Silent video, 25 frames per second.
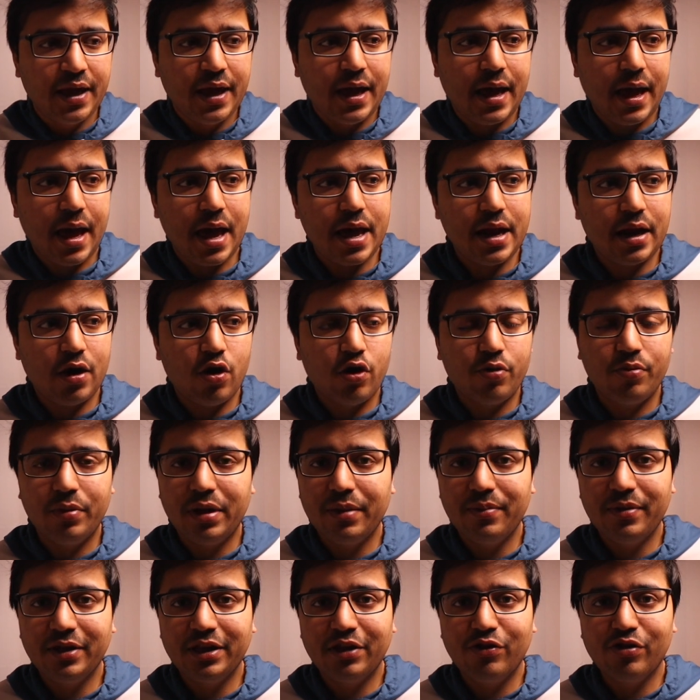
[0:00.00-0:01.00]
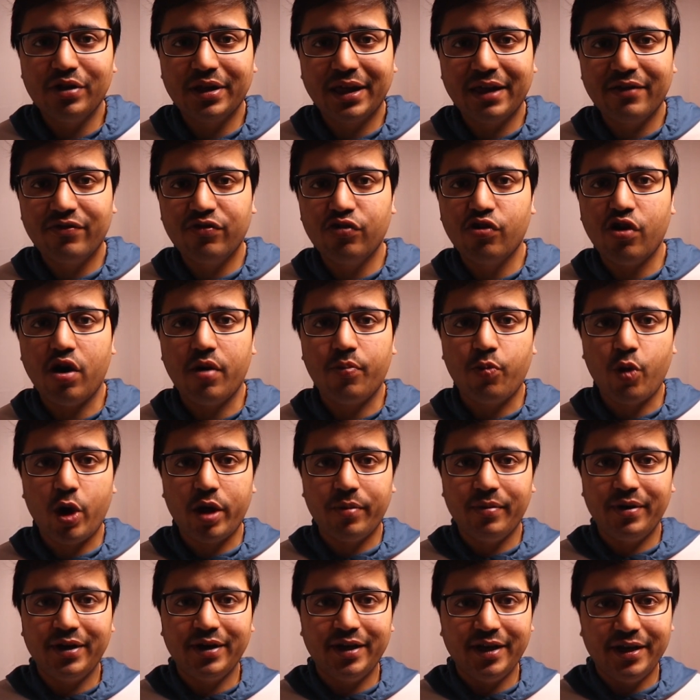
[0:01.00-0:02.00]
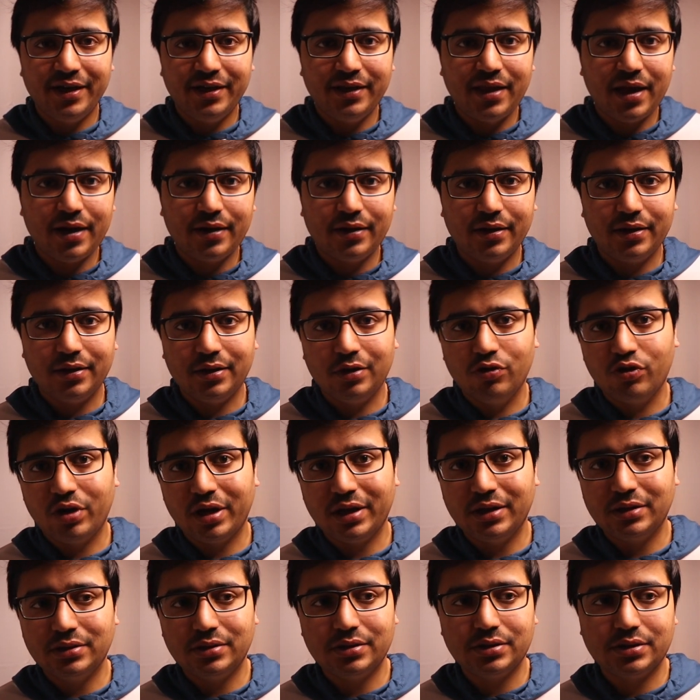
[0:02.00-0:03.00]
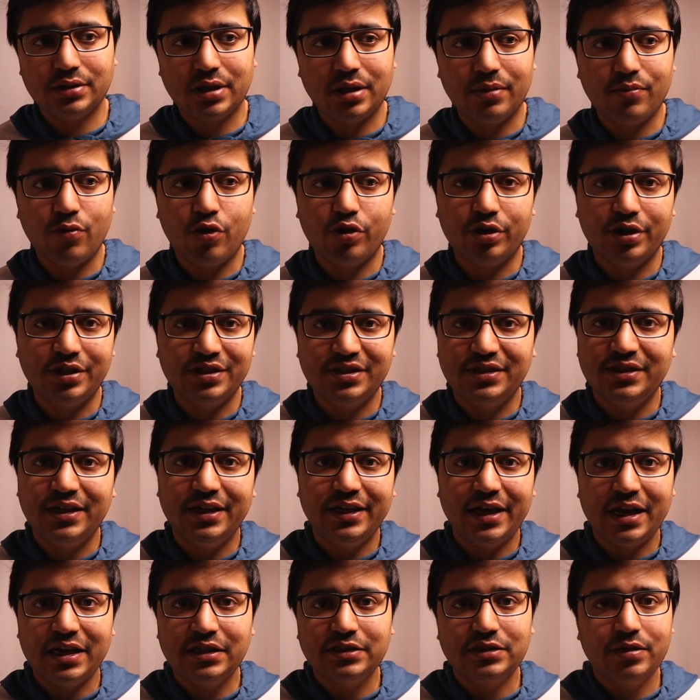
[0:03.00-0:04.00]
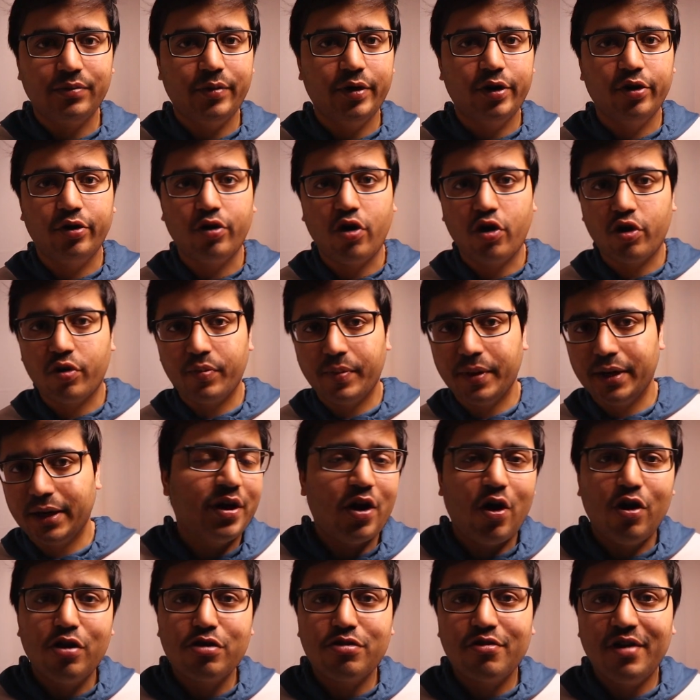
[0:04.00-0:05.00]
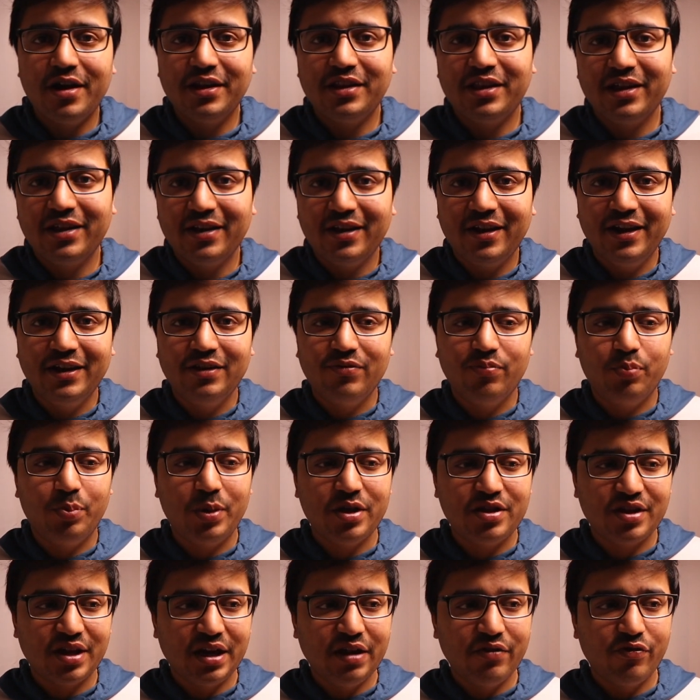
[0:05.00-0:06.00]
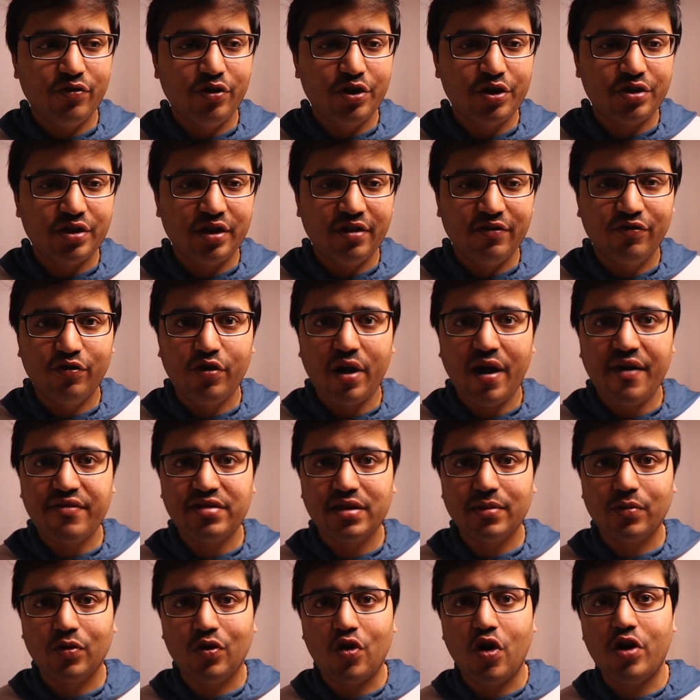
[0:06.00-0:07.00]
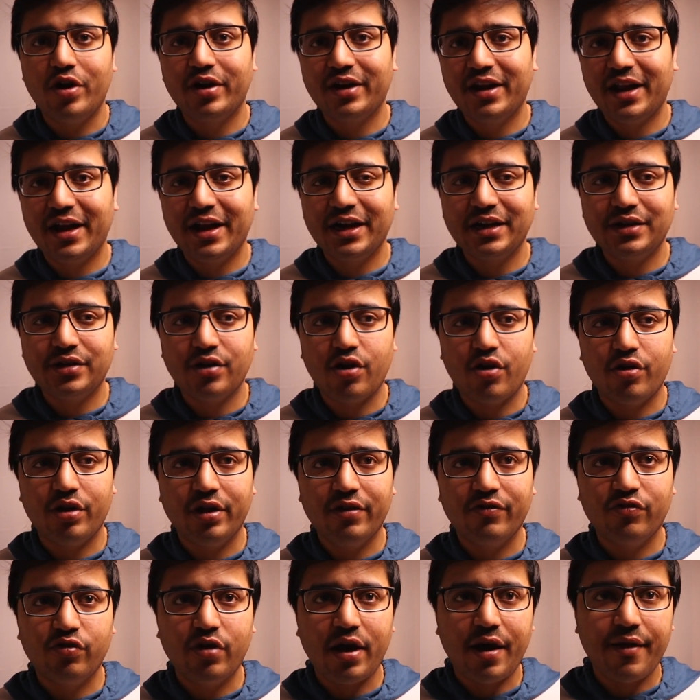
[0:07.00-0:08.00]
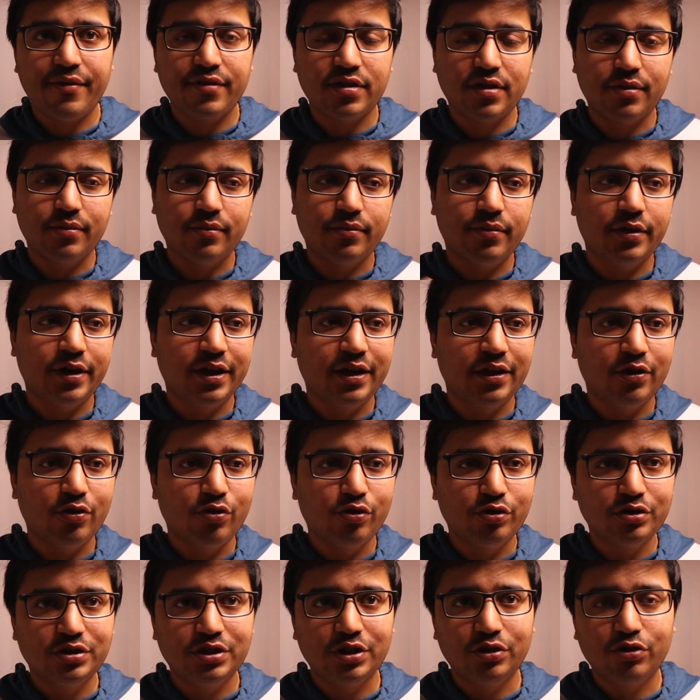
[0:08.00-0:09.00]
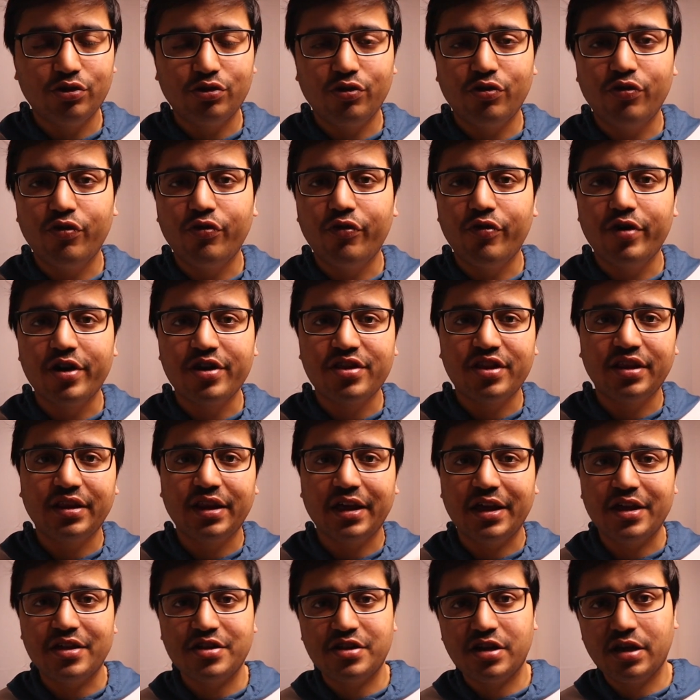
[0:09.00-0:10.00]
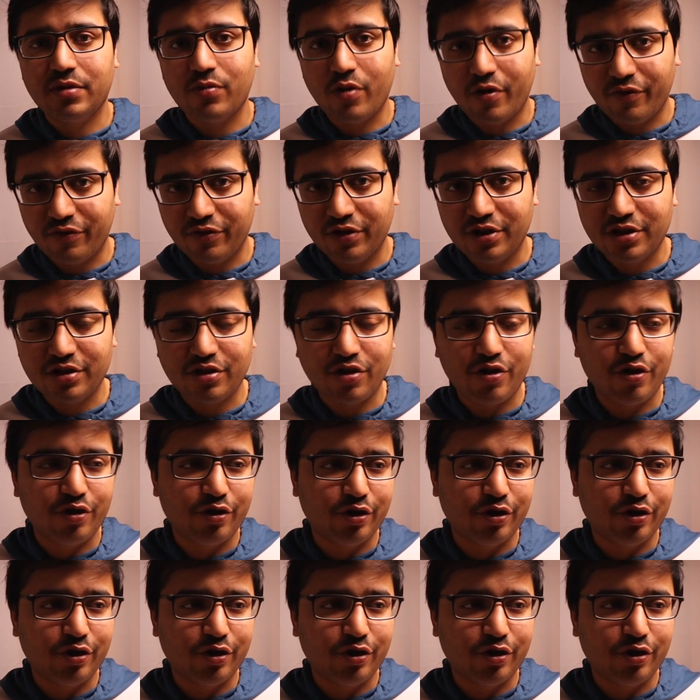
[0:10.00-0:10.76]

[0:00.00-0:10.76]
uh, or maybe they will give you appointment date that you can just come on this date and submit your document. But also I think it basically works if you have some contact, or if you have somebody knows, you know, who works in the S D M office, or